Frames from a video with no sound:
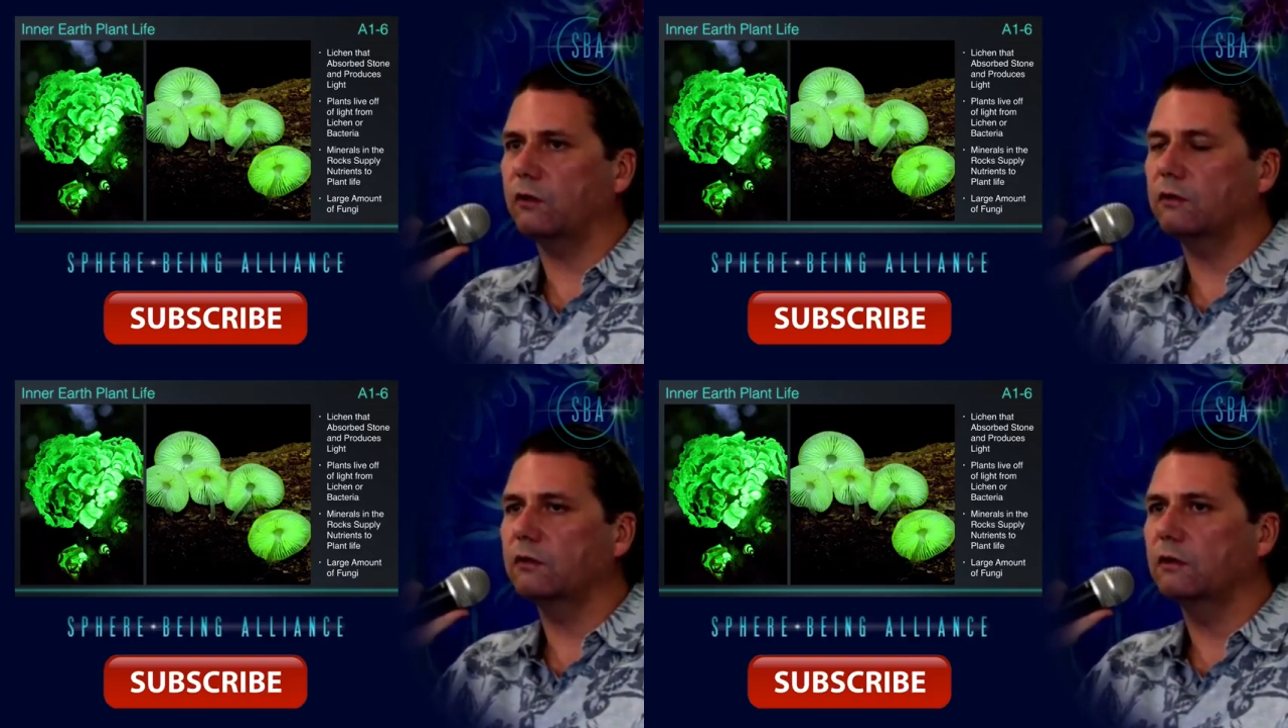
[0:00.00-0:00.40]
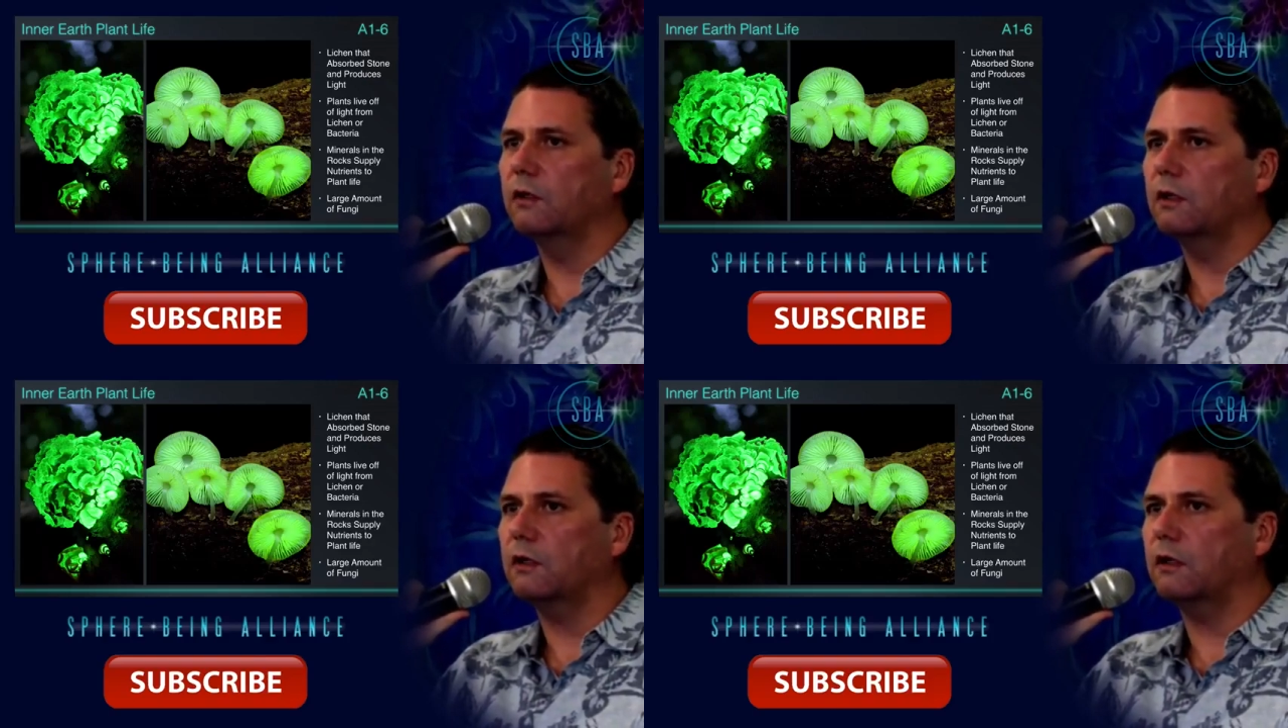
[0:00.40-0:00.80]
for
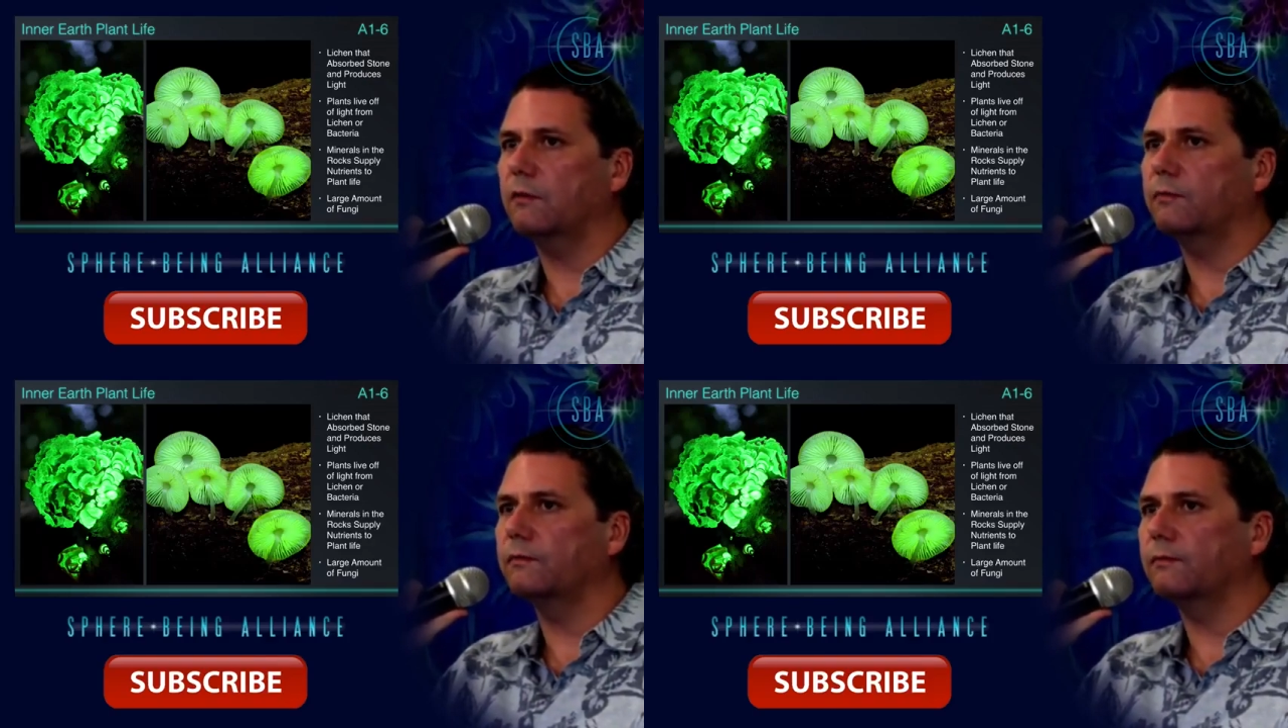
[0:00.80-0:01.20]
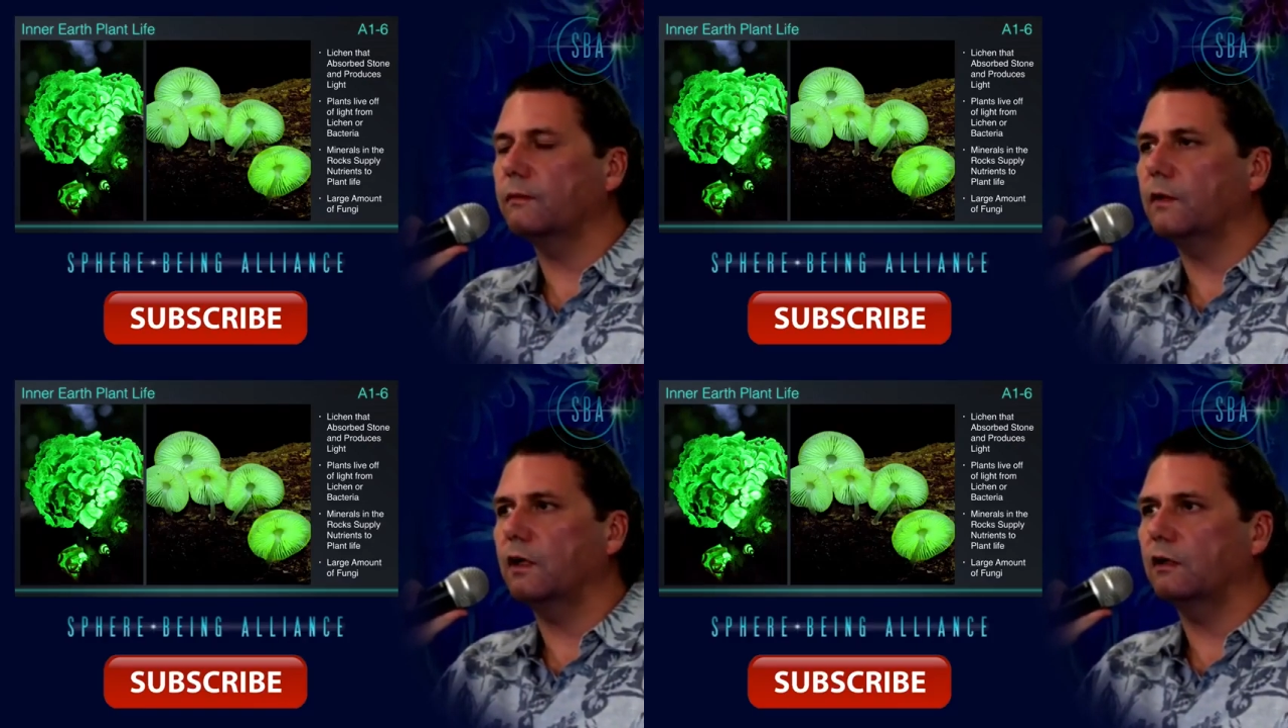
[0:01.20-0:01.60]
um,
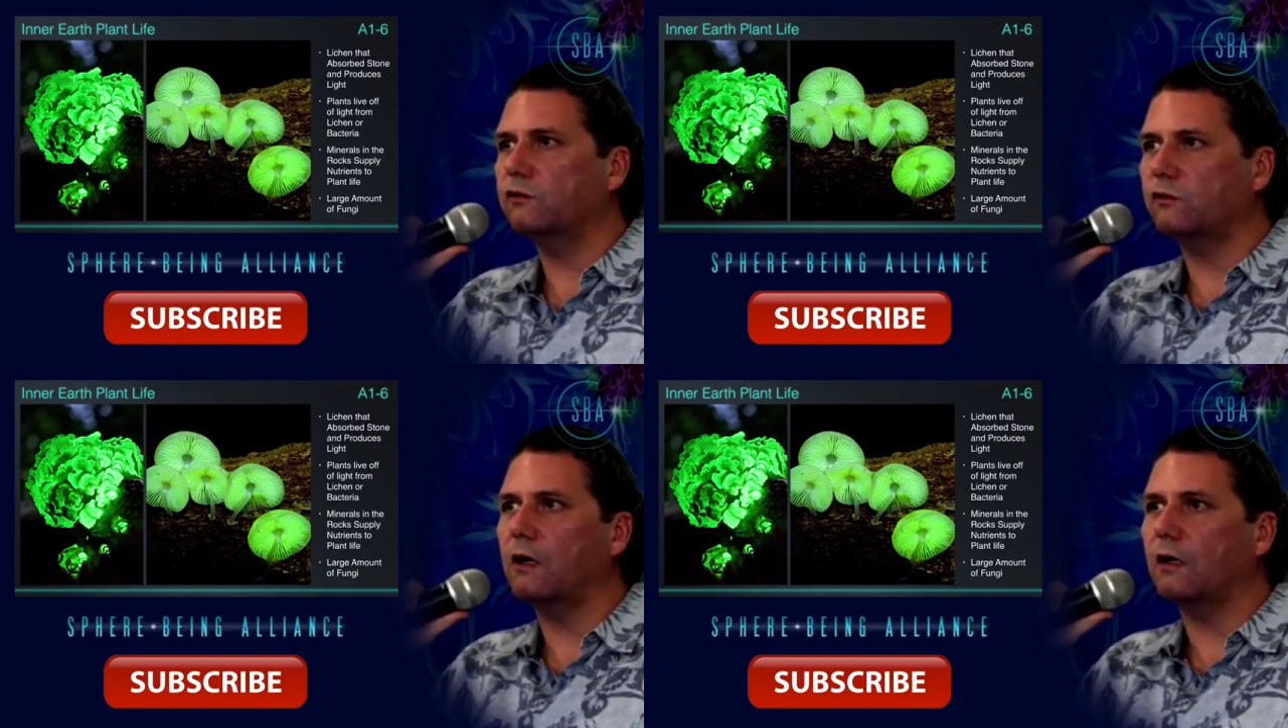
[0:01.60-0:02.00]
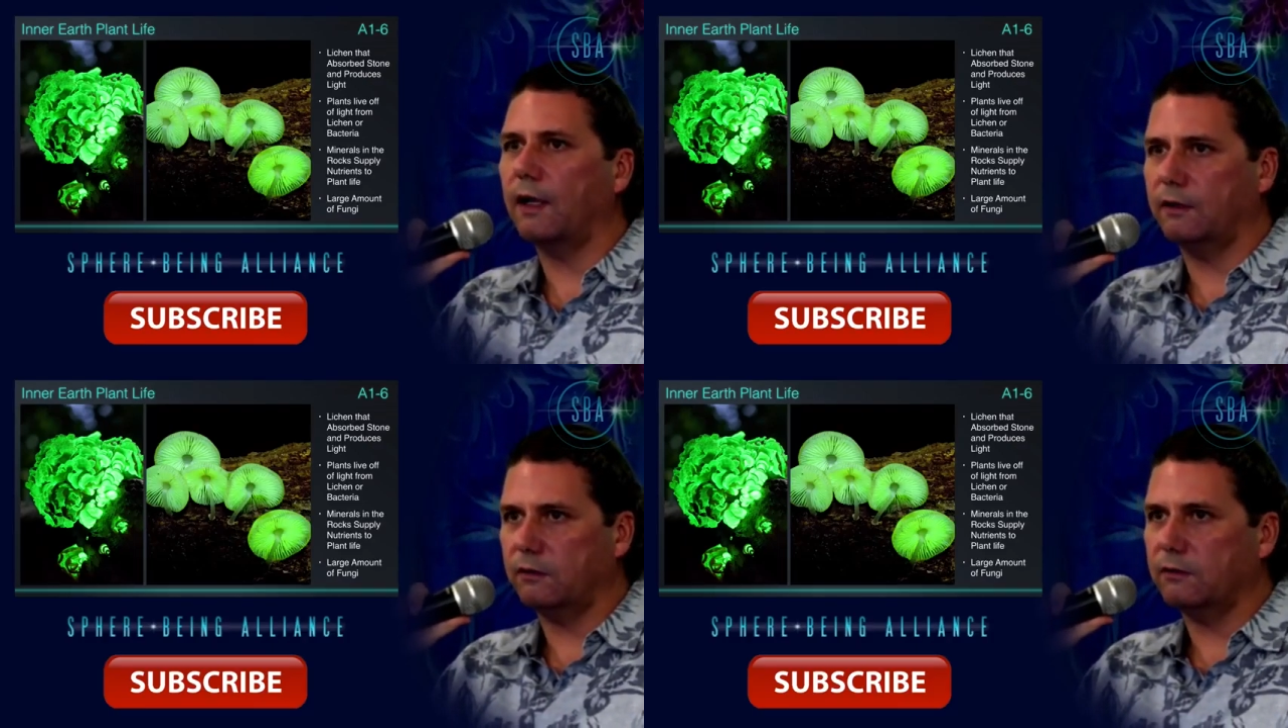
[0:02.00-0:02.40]
uh,
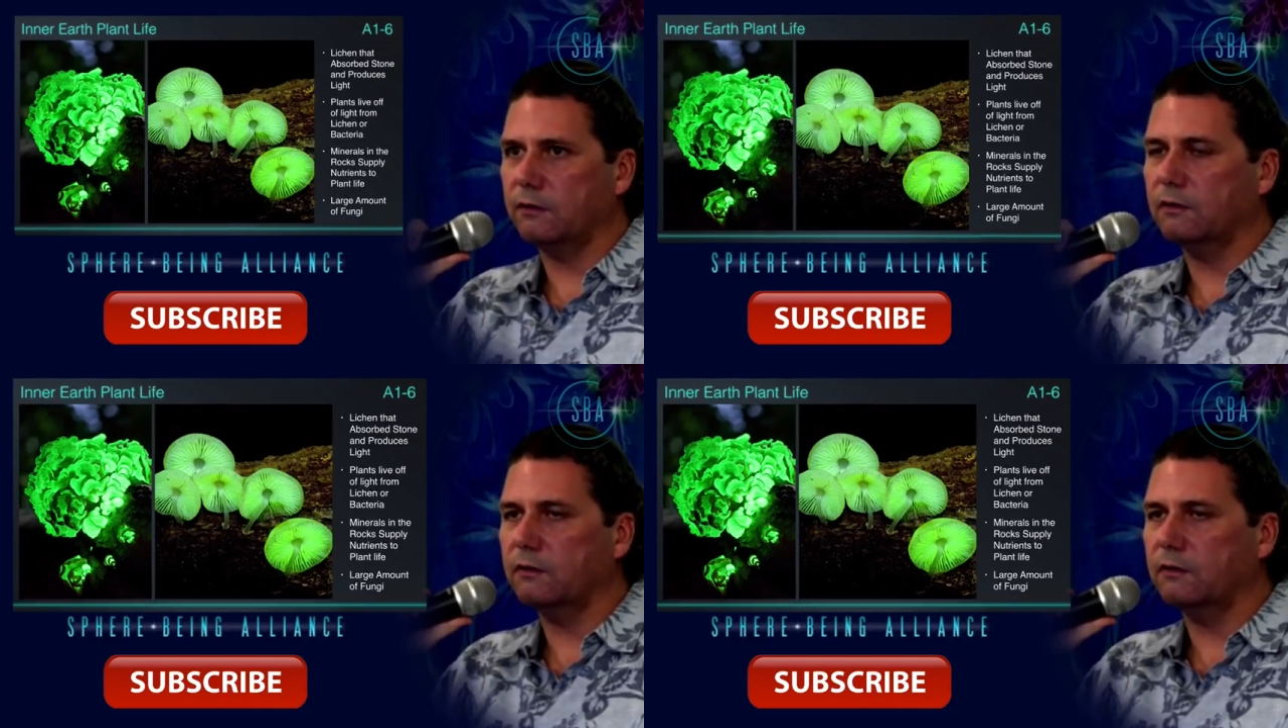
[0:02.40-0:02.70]
starlight